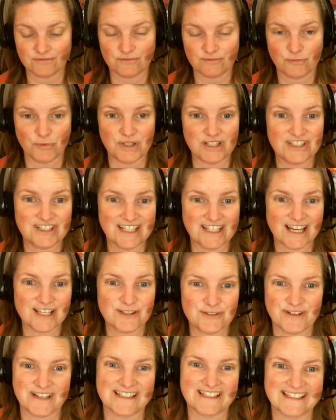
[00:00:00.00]
we
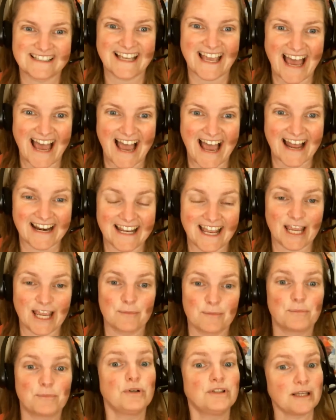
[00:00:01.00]
just recently had a
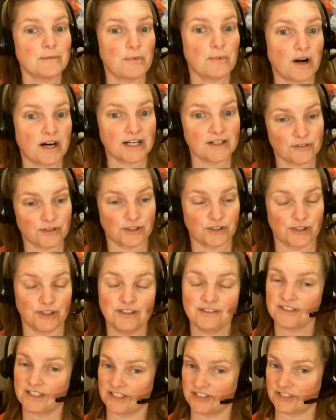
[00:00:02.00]
birthday party for
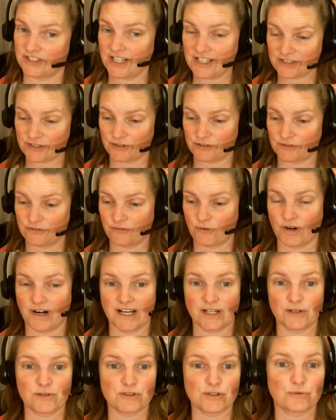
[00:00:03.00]
her. She just turned 4,
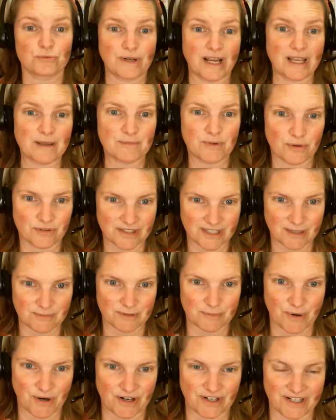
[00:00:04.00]
and it was a rainbow
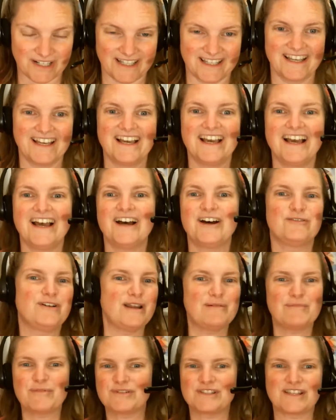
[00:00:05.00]
themed party. Rainbows